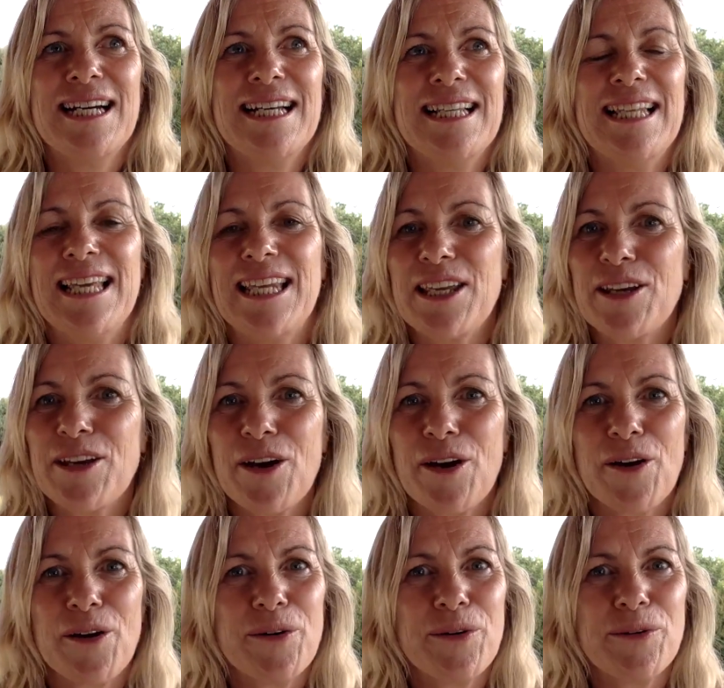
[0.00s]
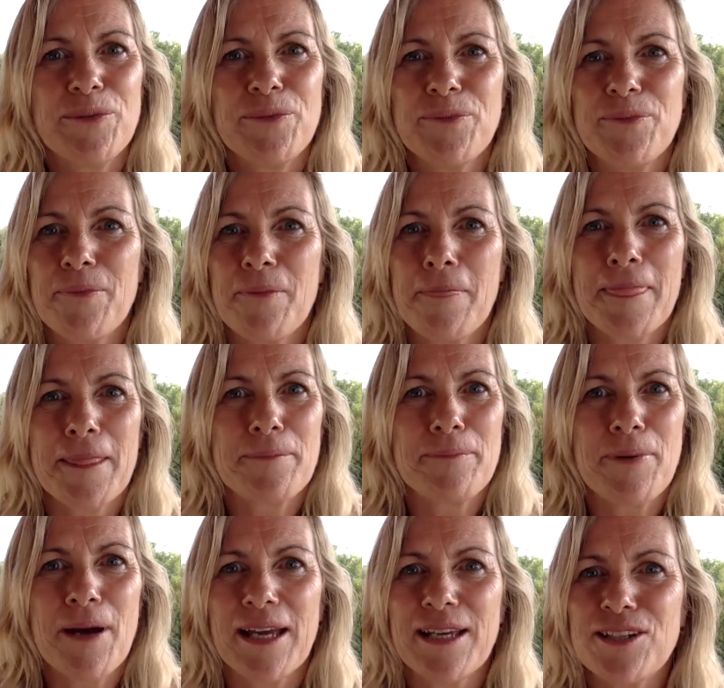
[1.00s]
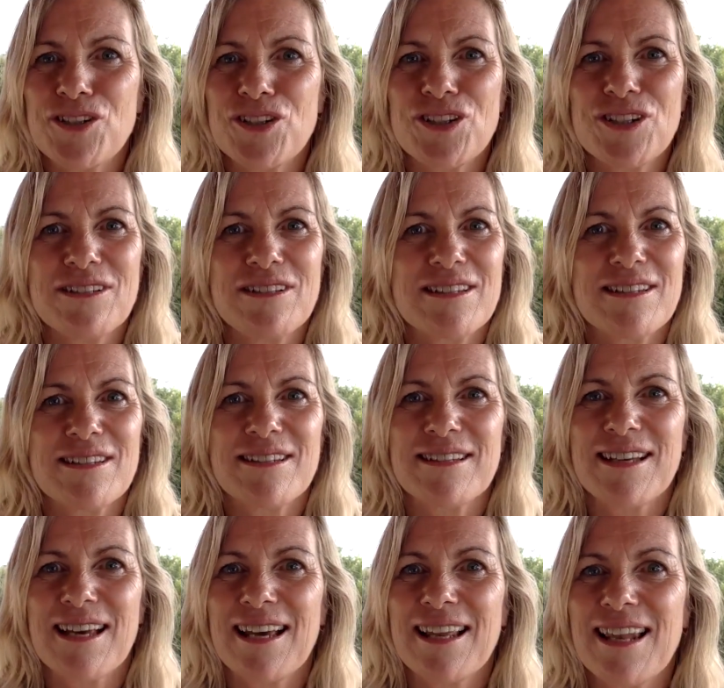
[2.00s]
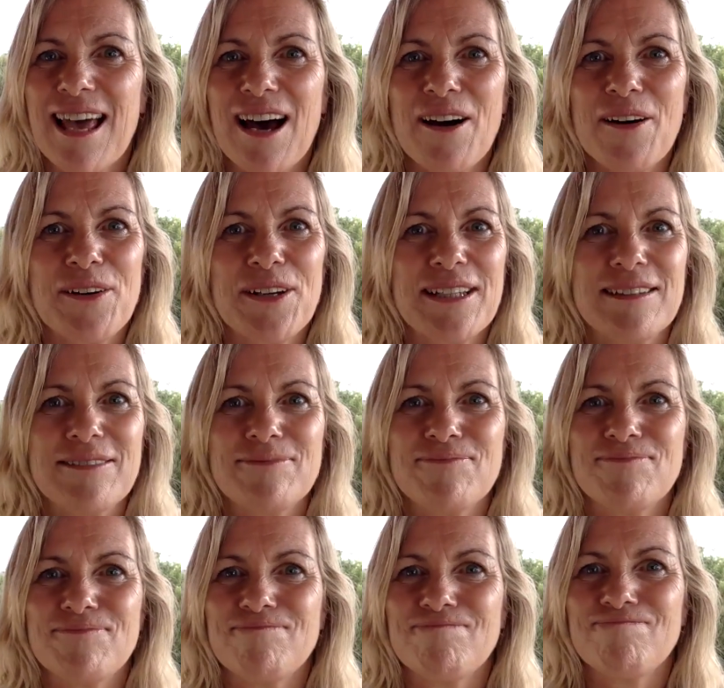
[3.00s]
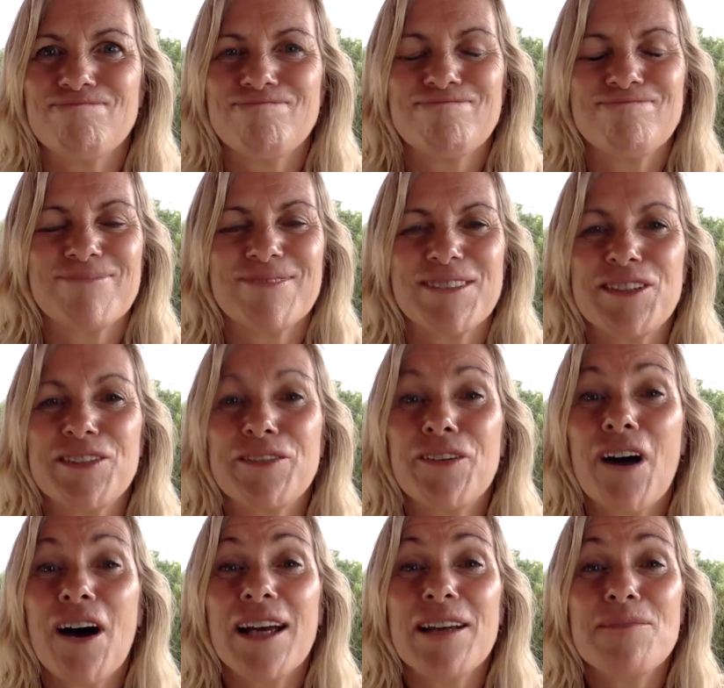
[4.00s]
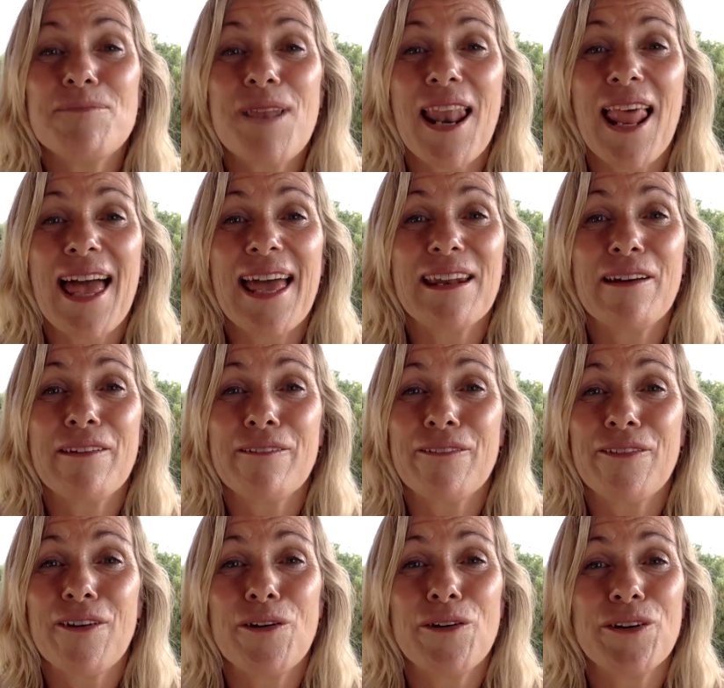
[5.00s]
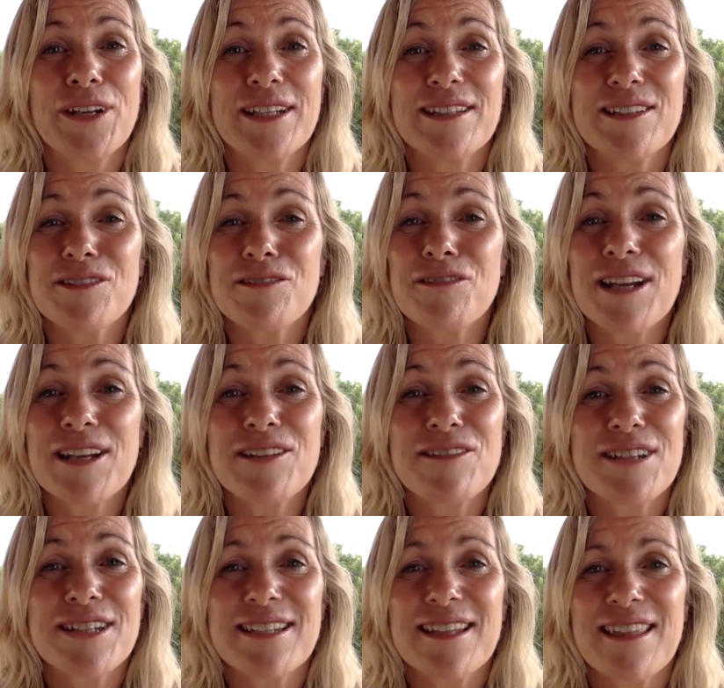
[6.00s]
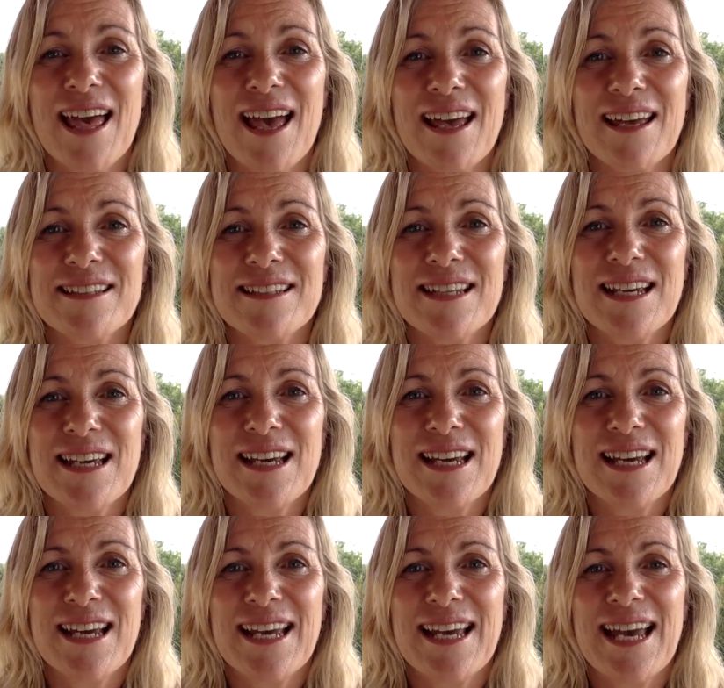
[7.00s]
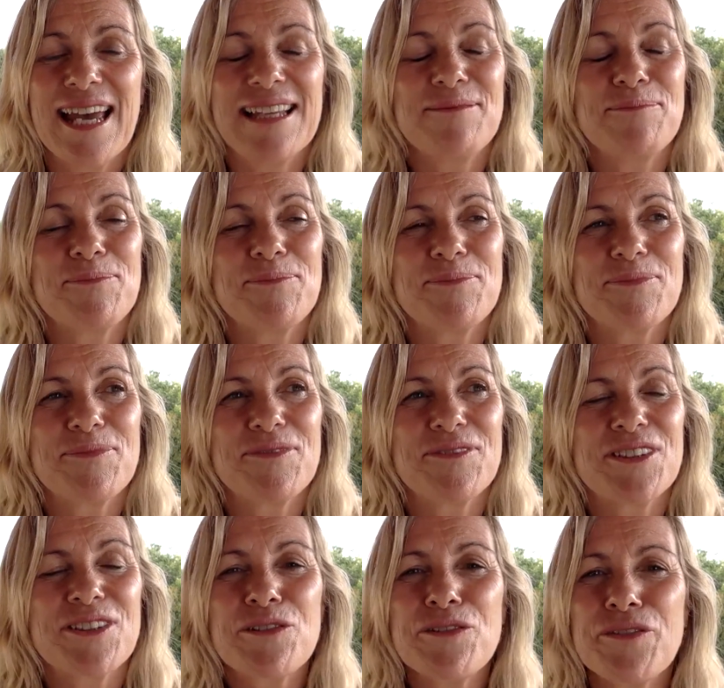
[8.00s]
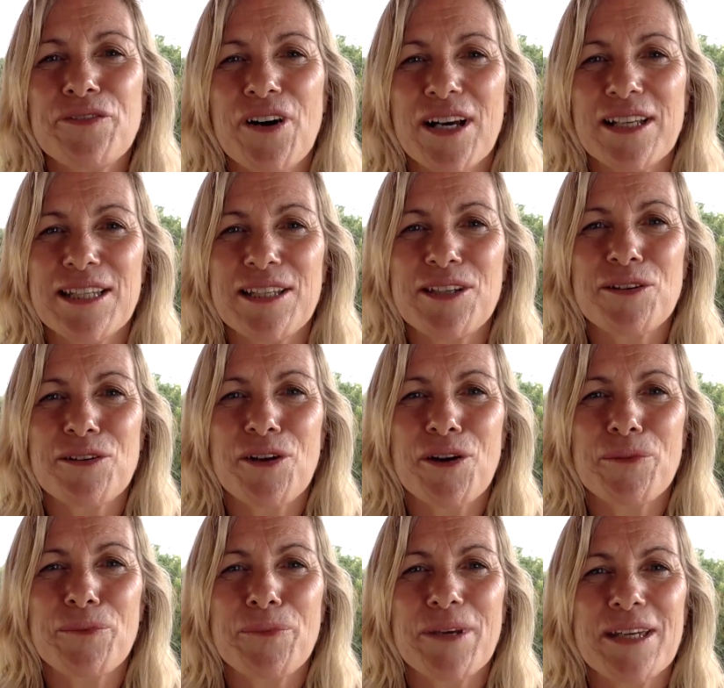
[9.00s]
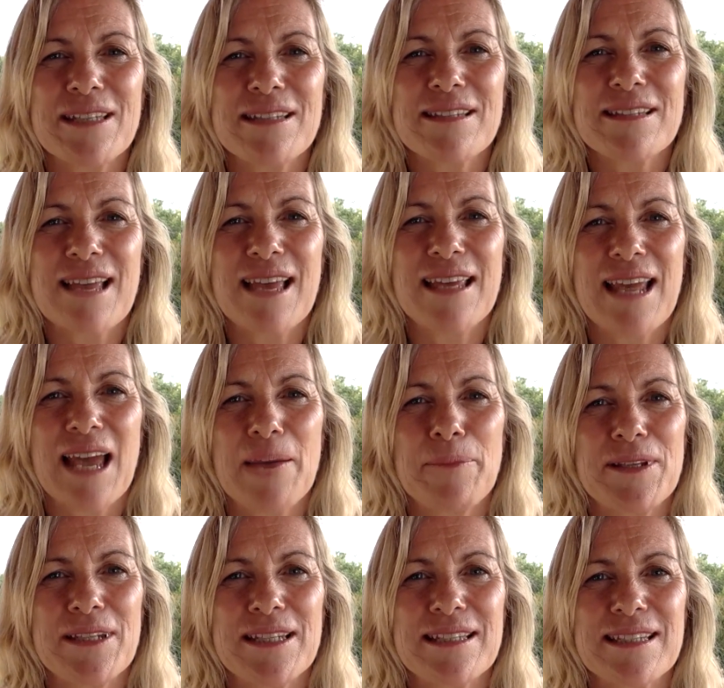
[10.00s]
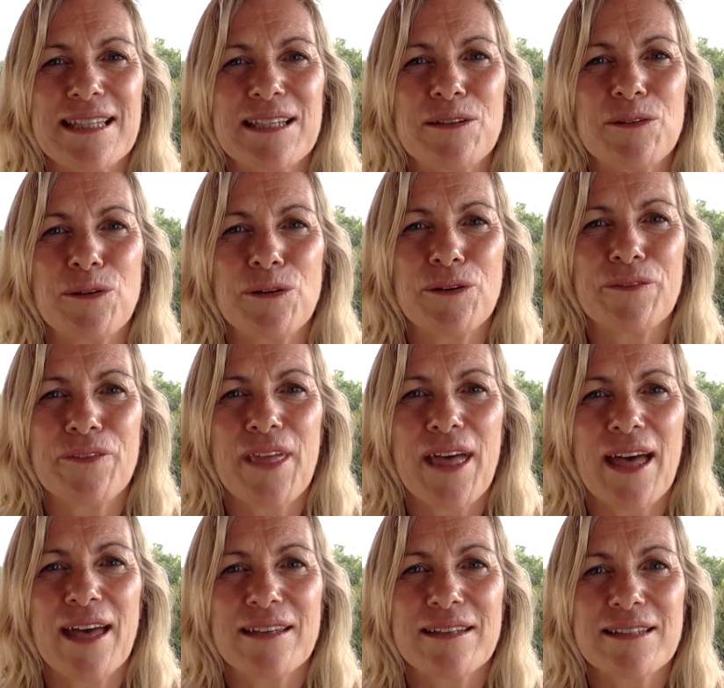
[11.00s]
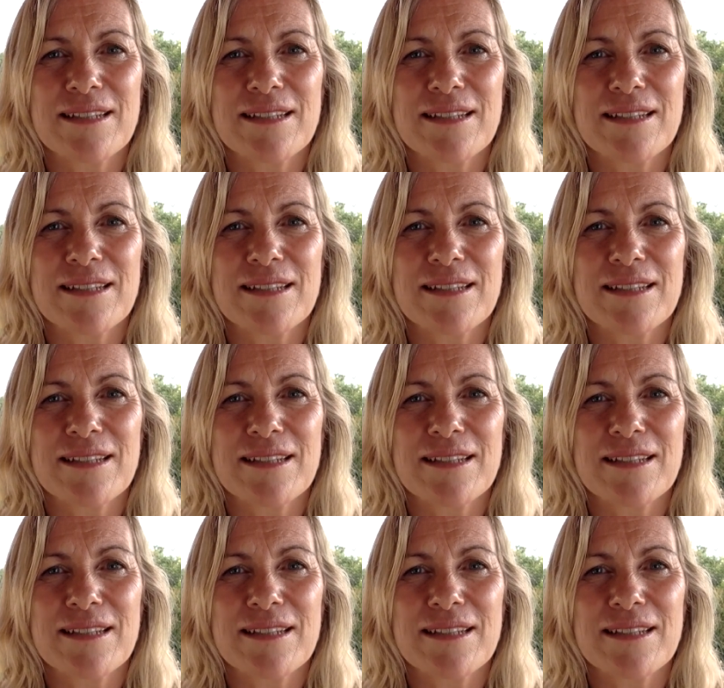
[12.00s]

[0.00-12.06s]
letting go, patience, allowing, divine plan unfolding, surrendering to that, and still finding your own peace and happiness in all of that.